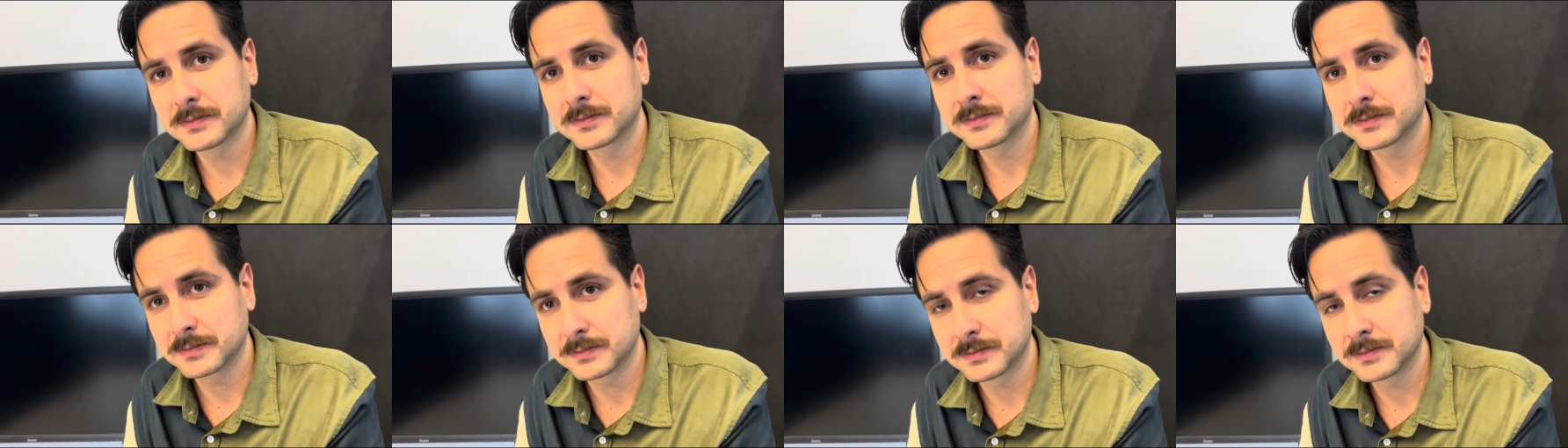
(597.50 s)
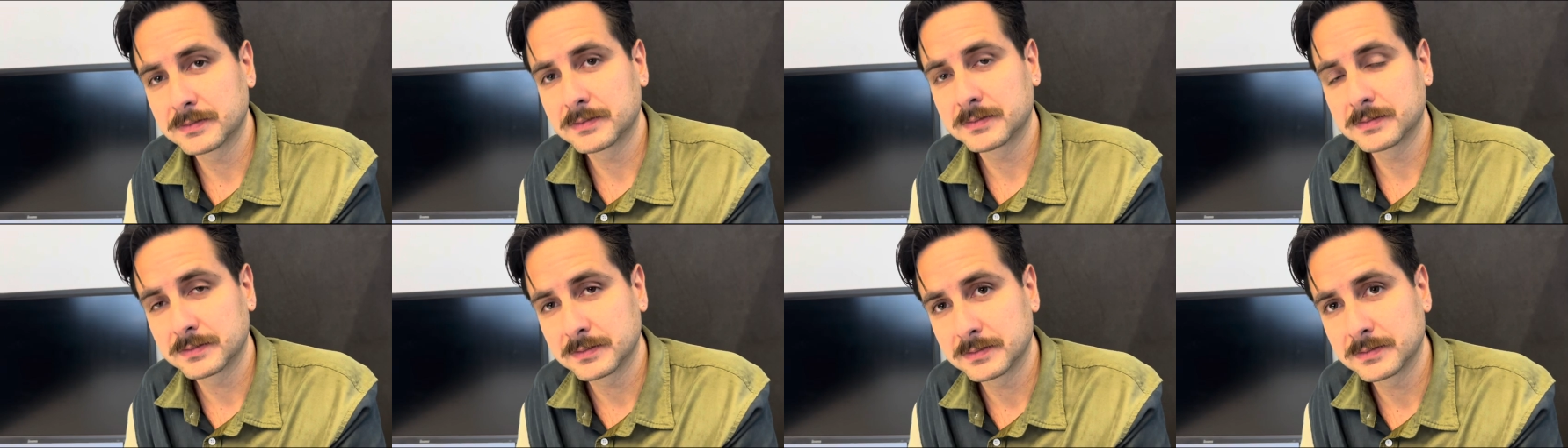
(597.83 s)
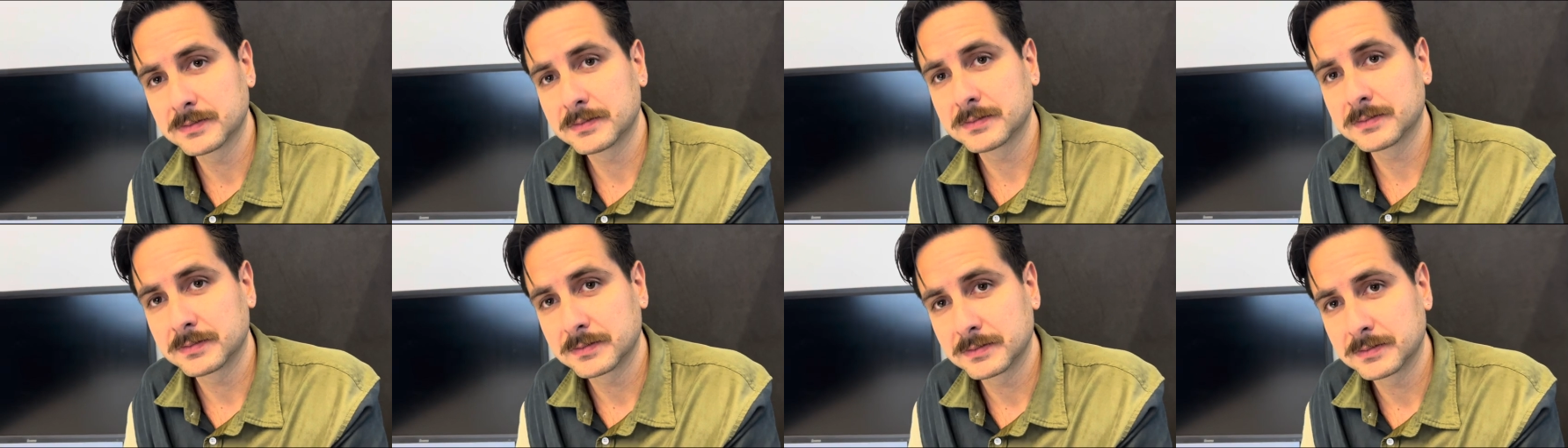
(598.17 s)
and
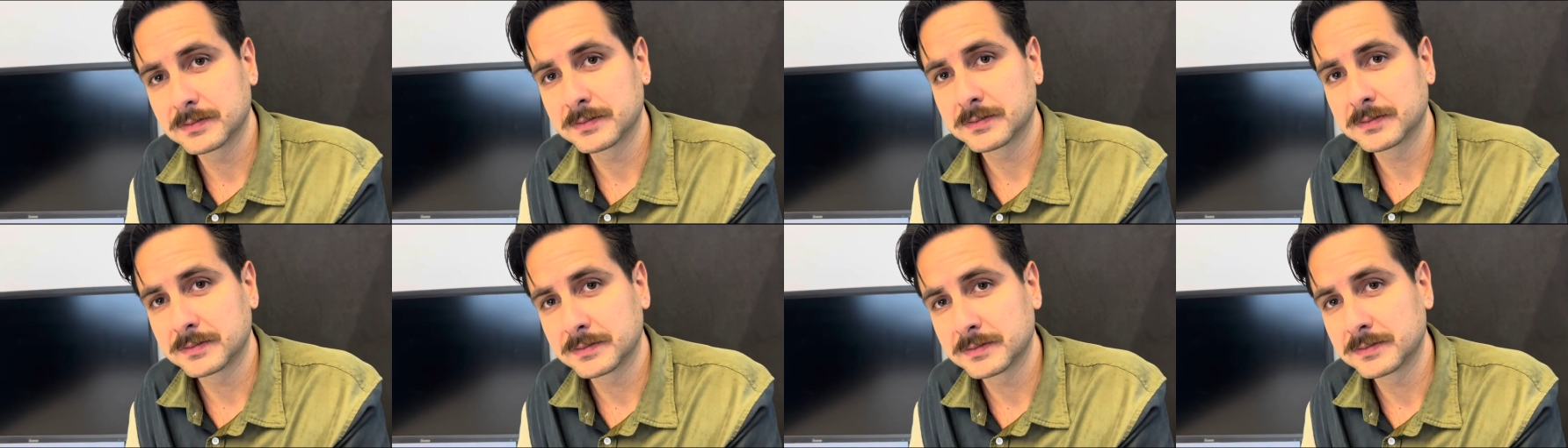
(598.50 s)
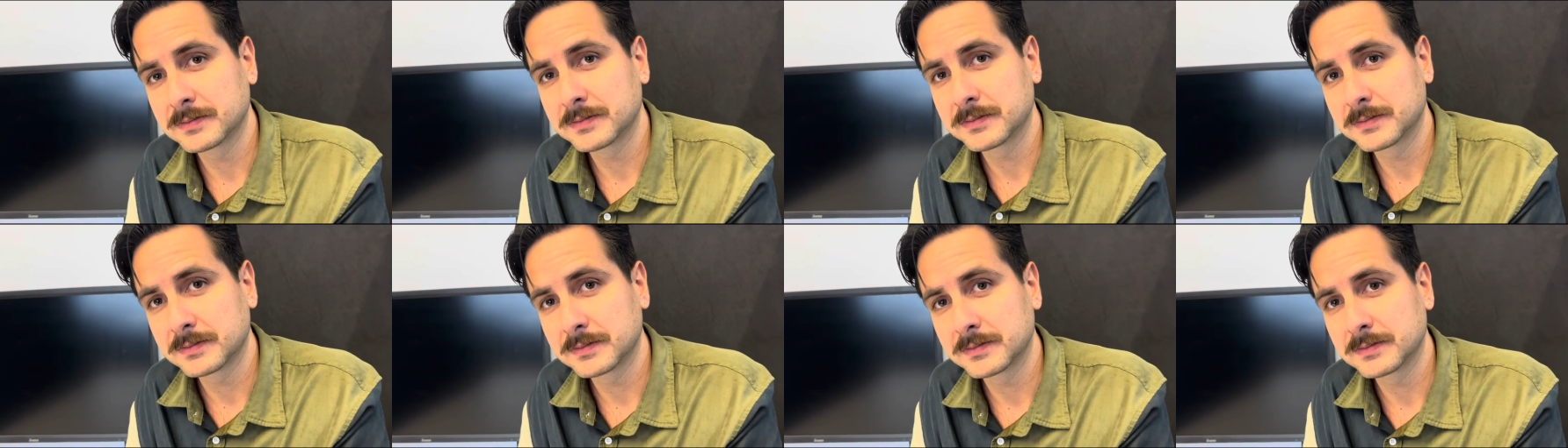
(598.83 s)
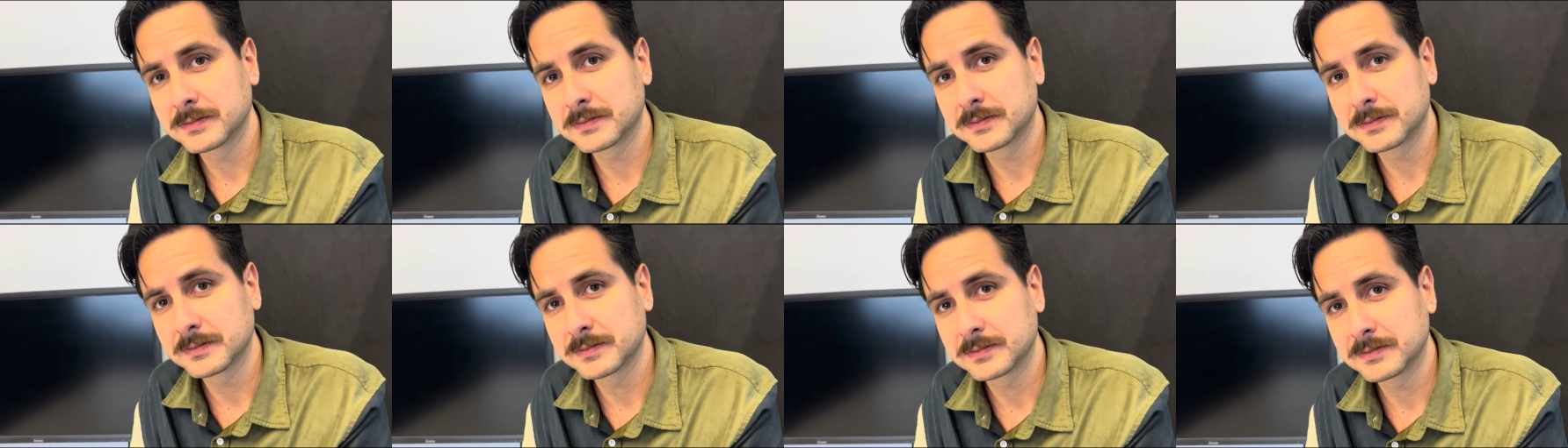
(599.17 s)
always put on a very
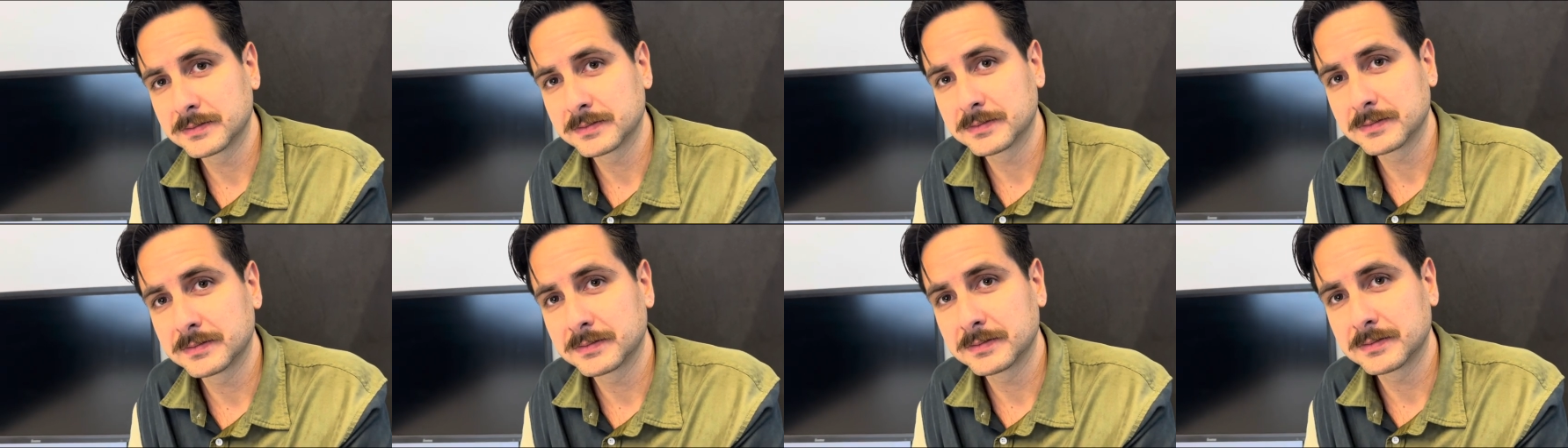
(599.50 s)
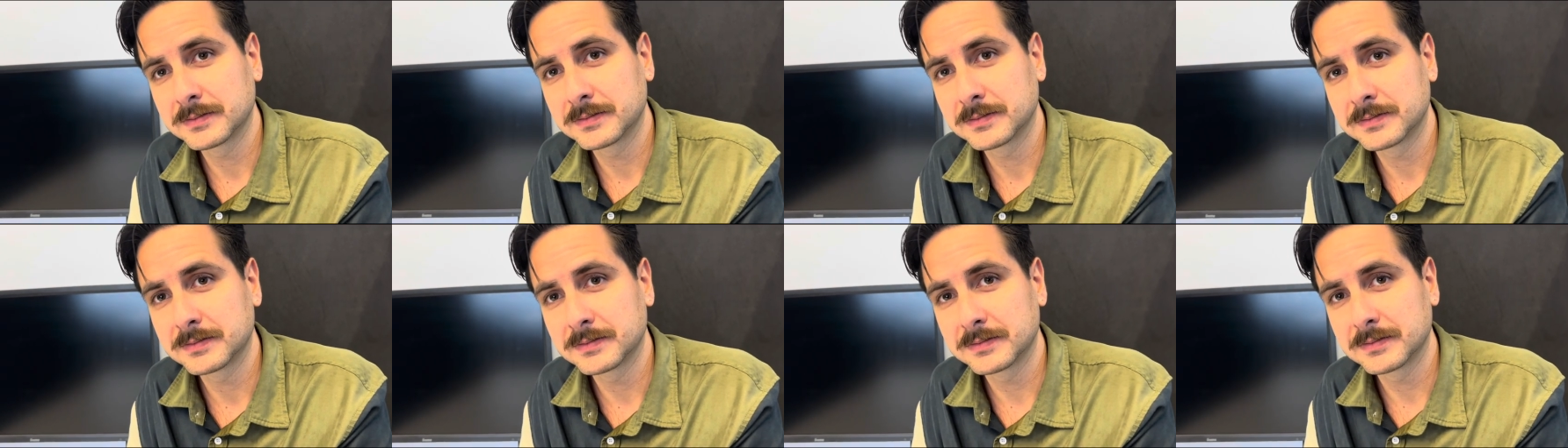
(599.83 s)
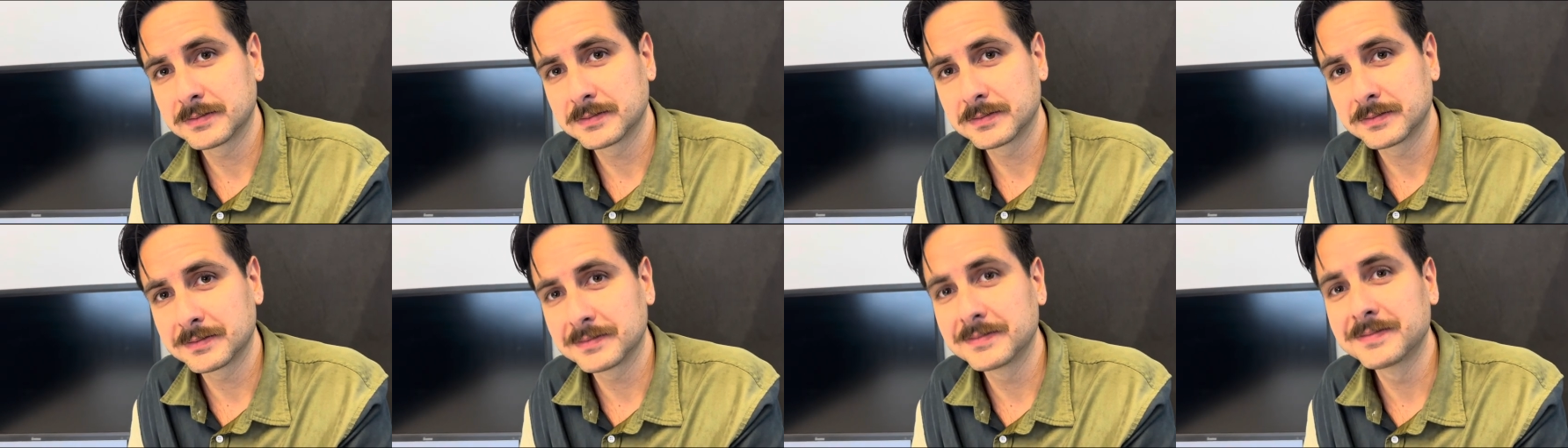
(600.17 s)
colourful show and we